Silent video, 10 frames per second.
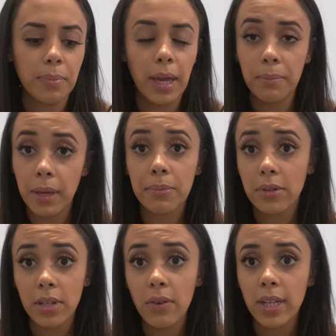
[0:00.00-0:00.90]
and people
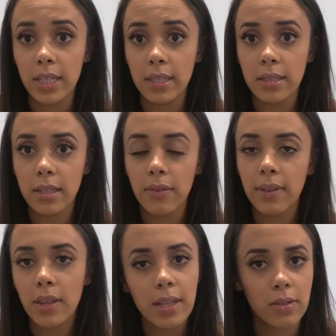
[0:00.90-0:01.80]
notice,
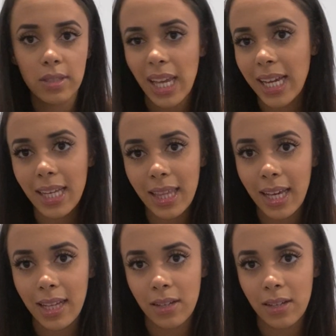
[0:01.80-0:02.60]
even though they don't say anything,